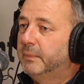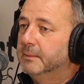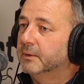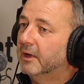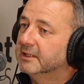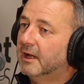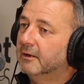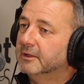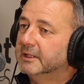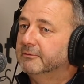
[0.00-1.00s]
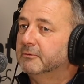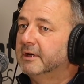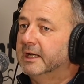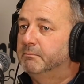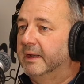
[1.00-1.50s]
people that I'd known. I'd never
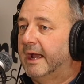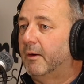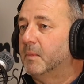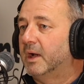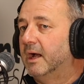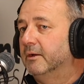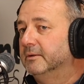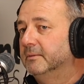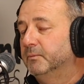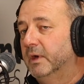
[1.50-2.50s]
really been out on my own.